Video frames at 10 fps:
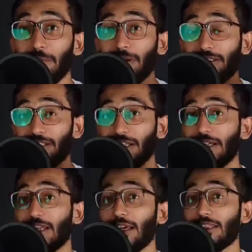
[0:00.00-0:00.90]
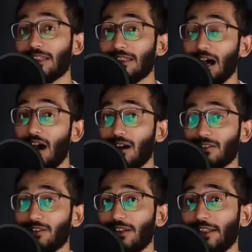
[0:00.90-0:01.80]
But she realizes the
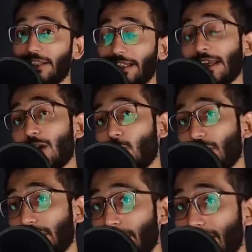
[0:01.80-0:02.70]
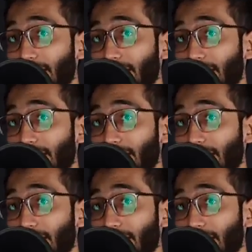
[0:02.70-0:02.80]
harsh reality what a